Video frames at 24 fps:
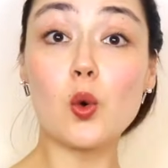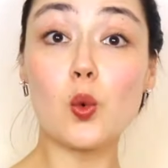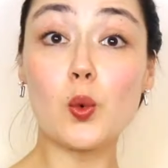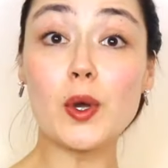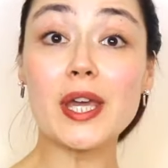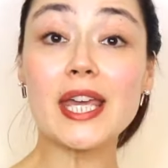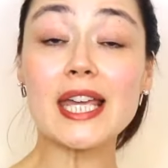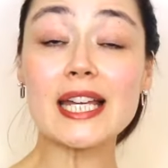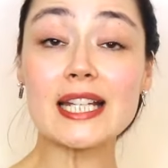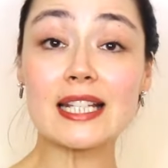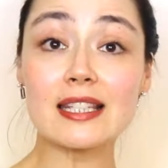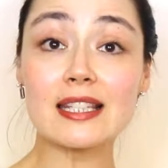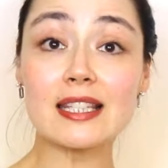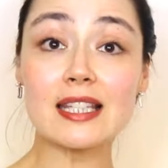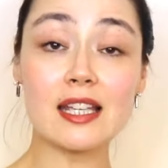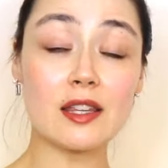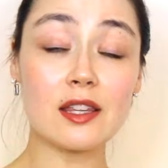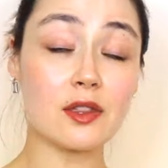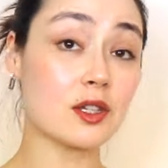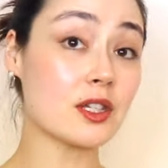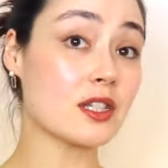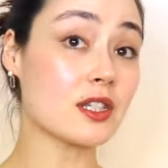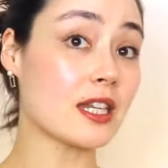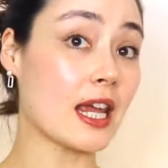We can see
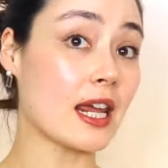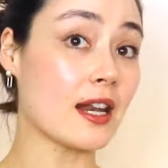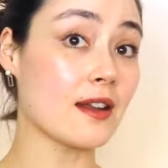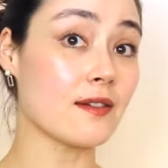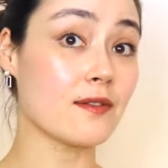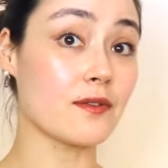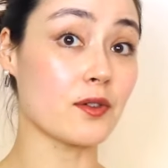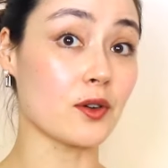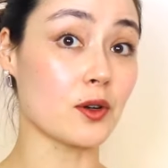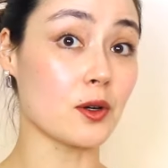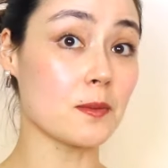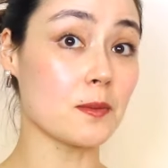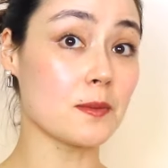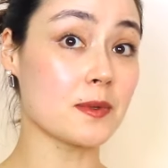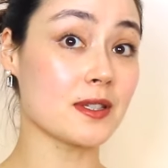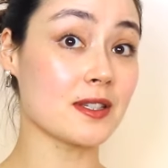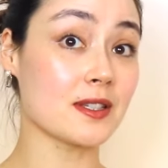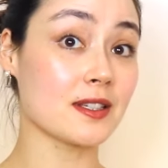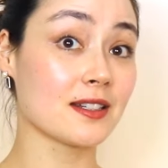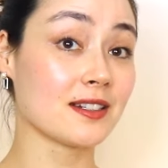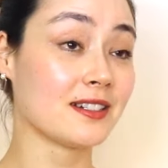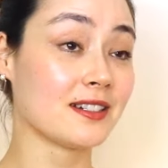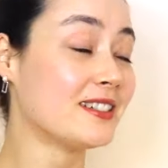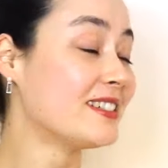the stative
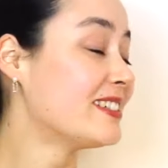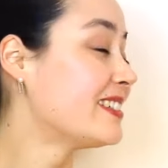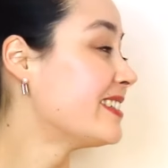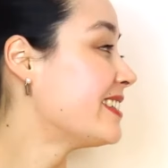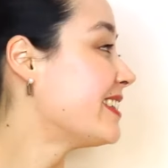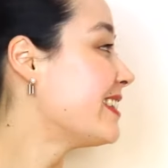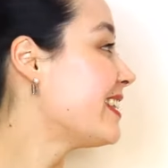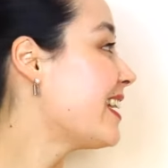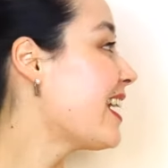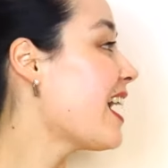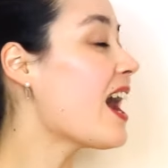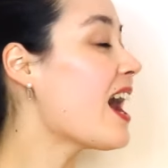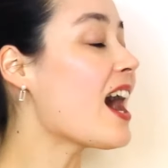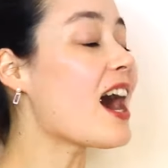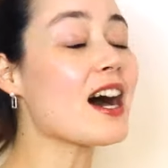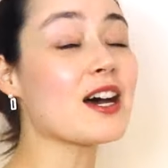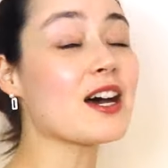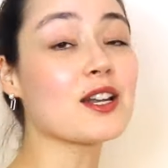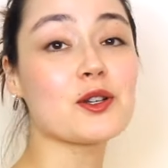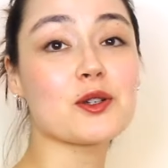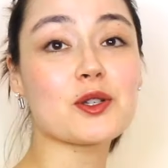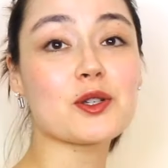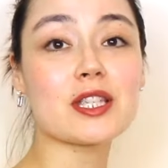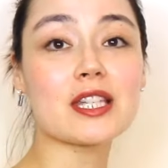verbs
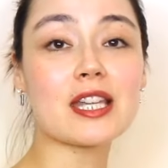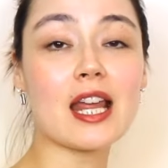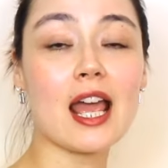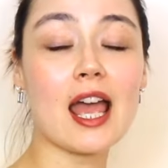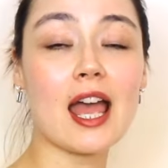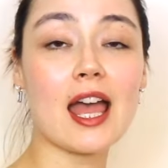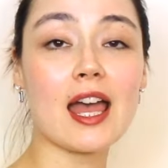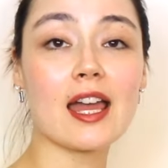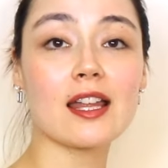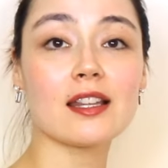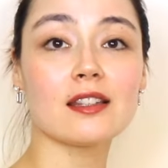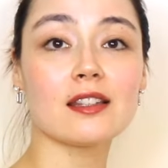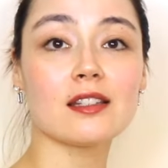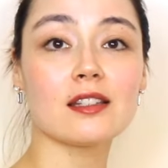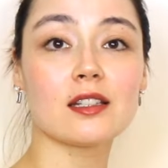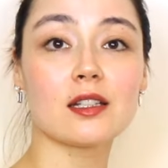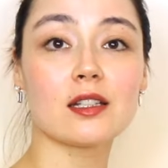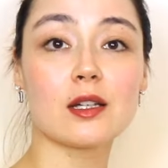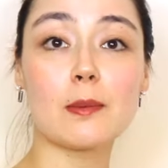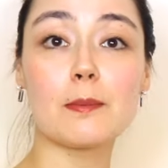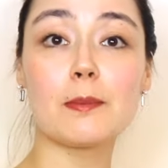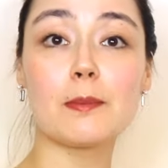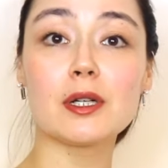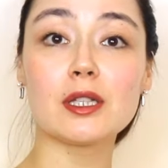understand,
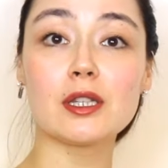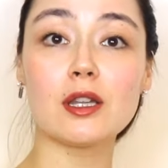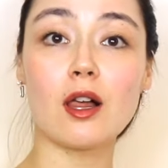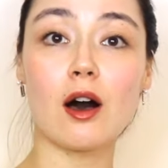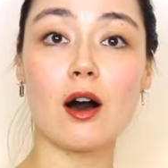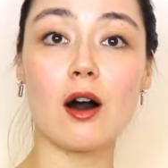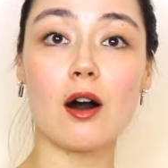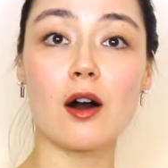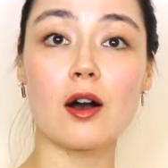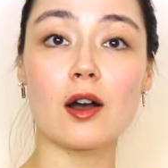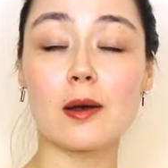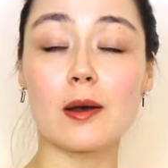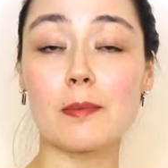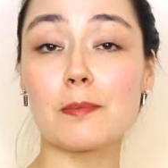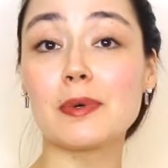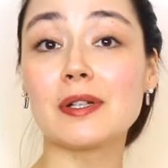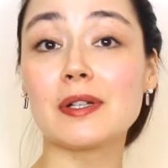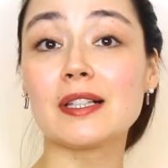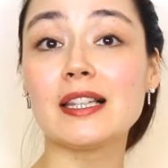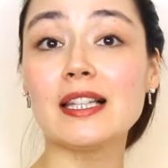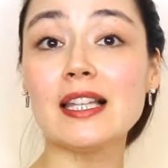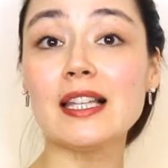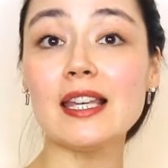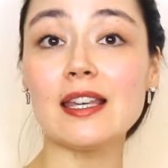belong,
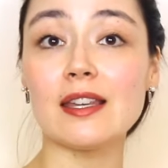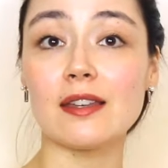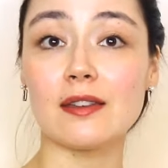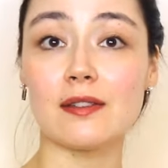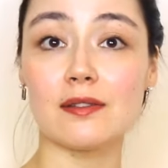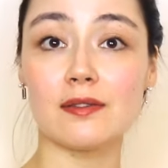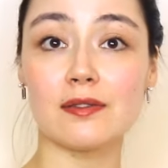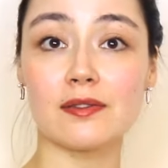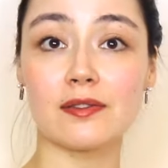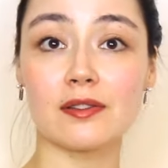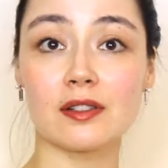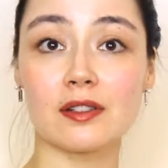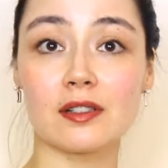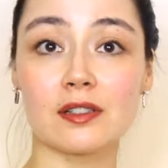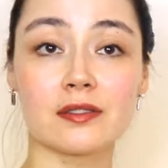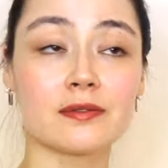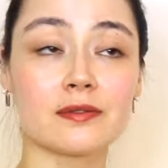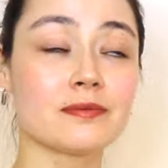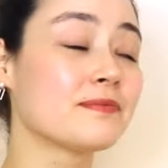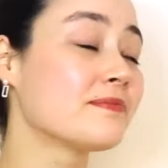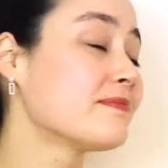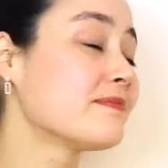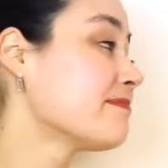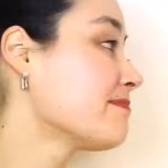believe.
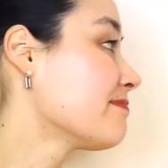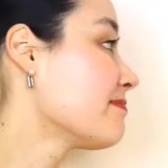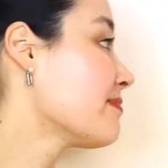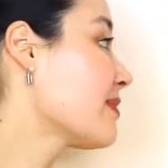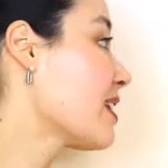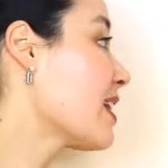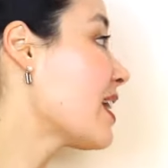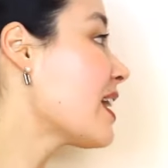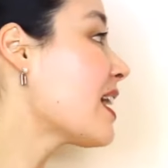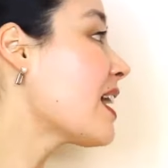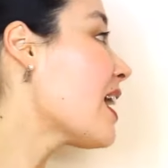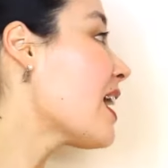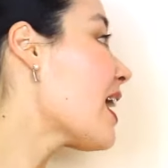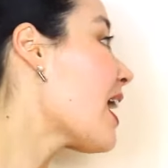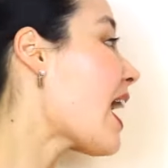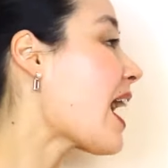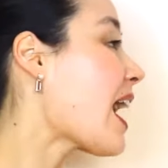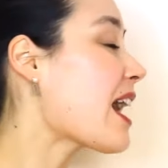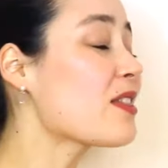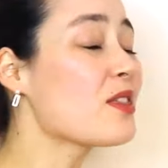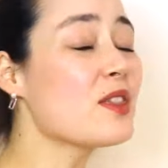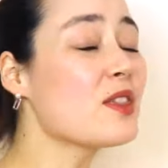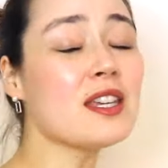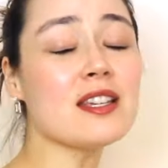
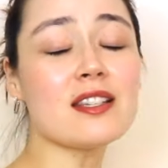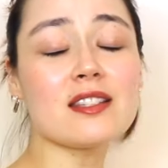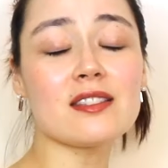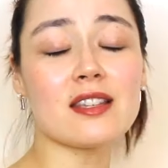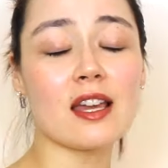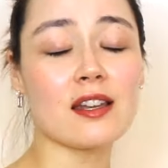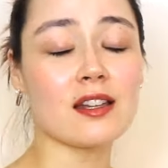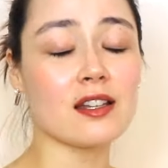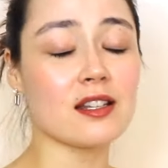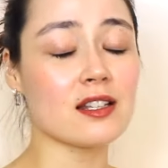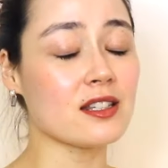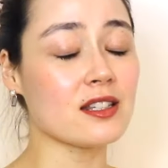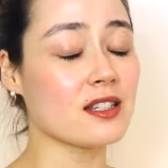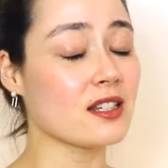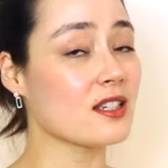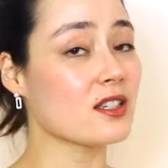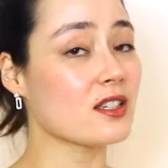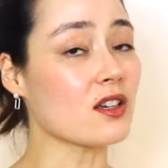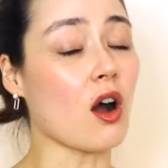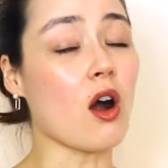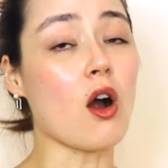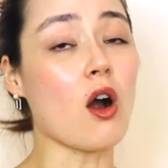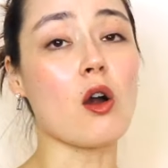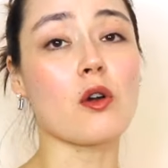And these
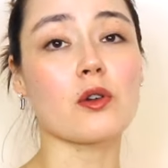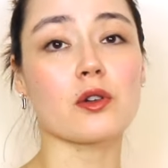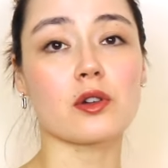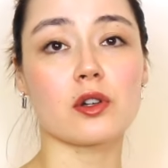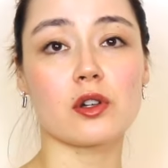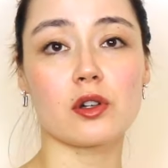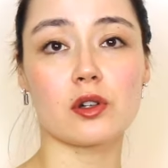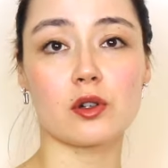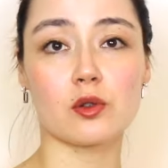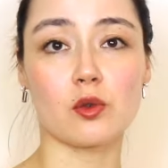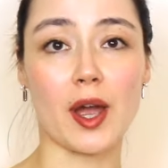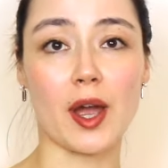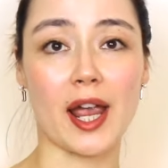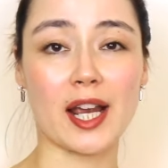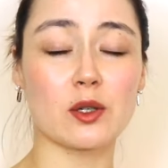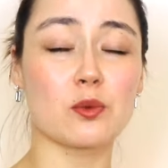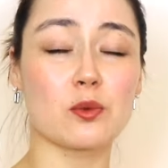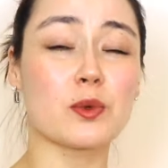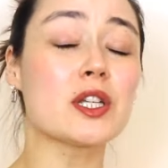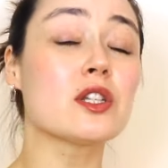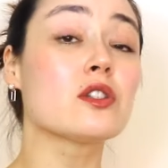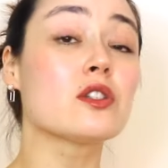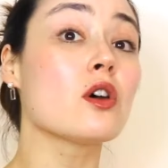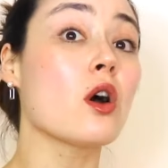sentences aren't correct.
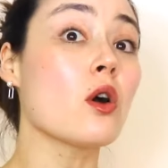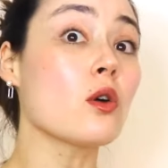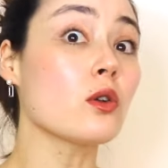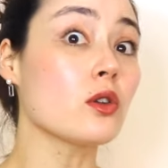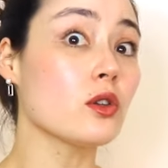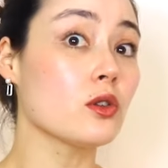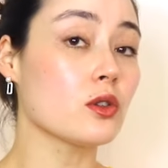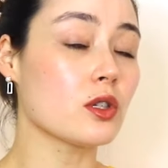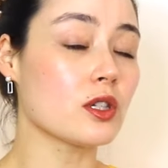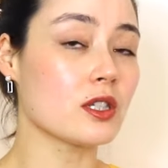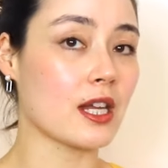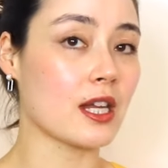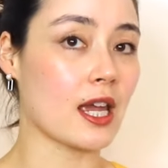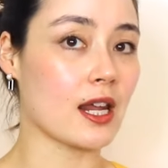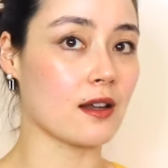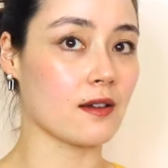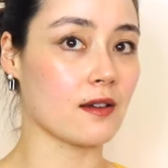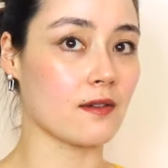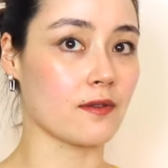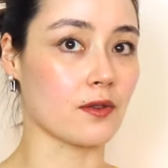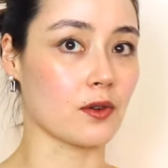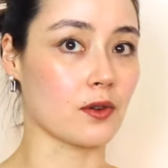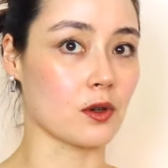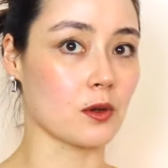We don't use
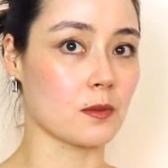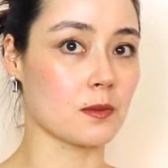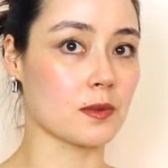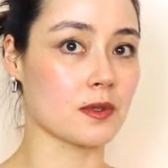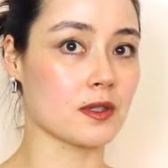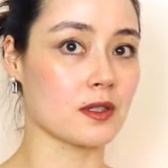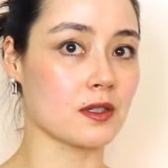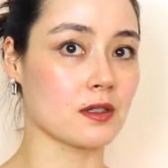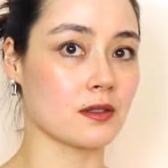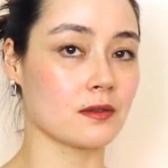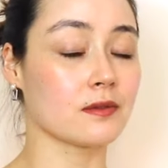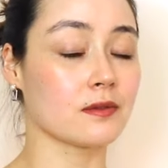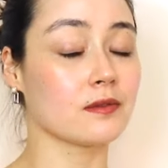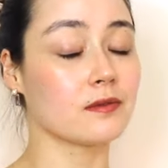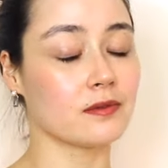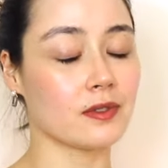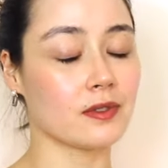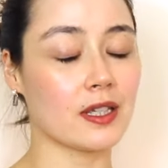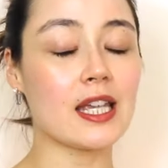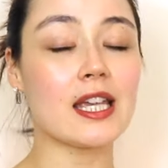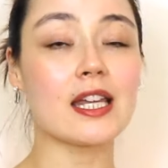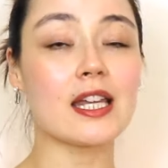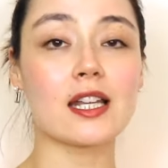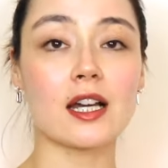stative verbs
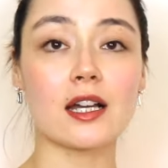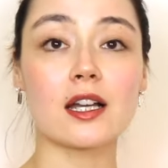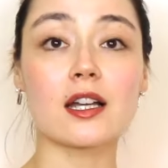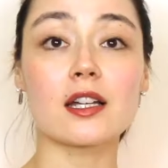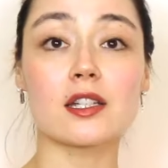in a